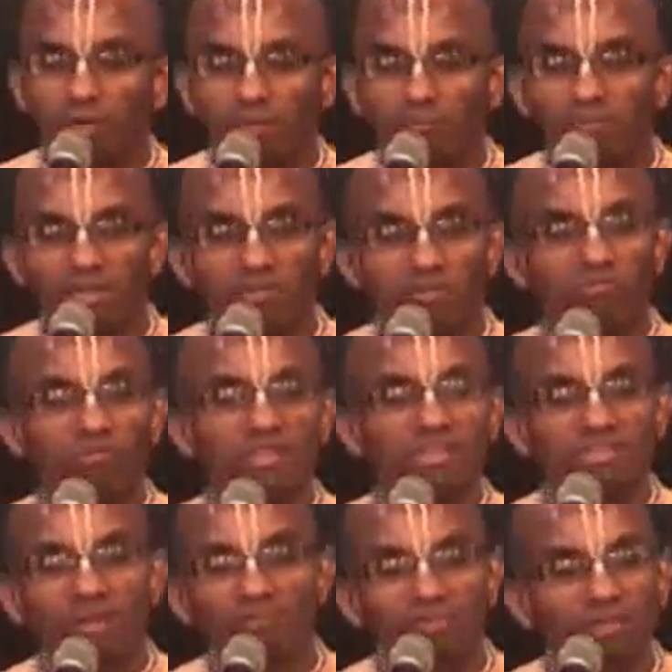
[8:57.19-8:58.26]
makes you feel
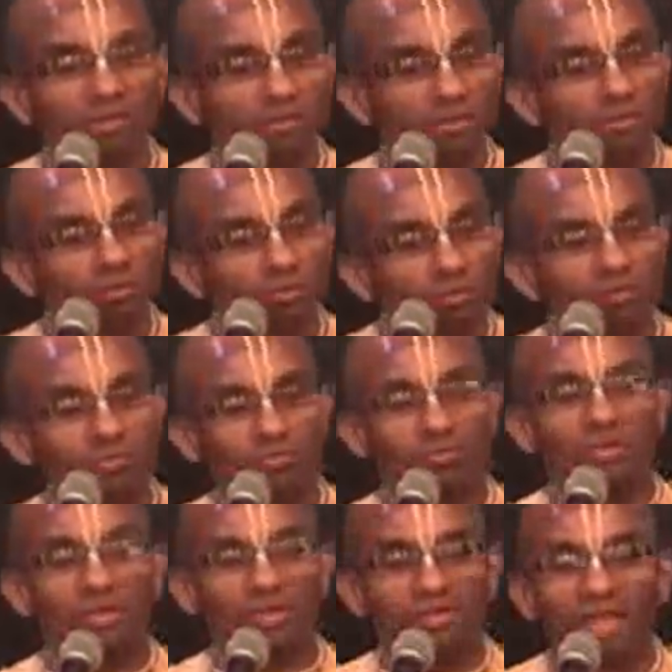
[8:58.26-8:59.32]
something new,
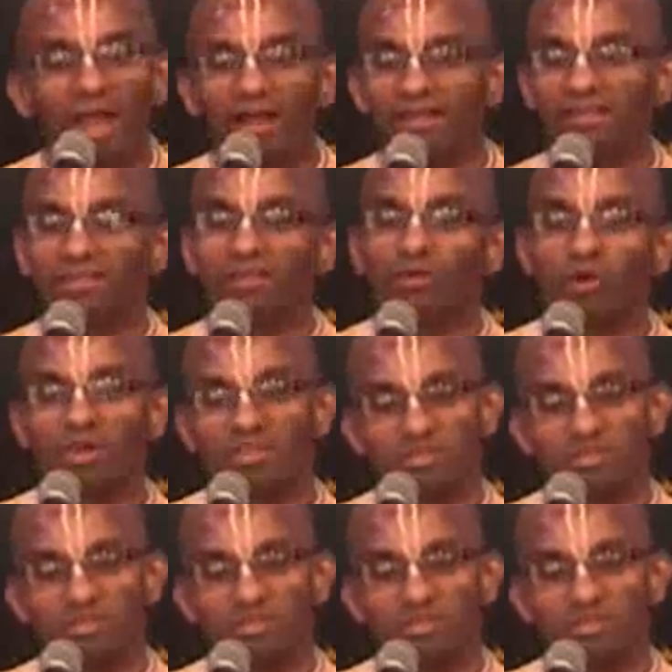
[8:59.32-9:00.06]
that they call as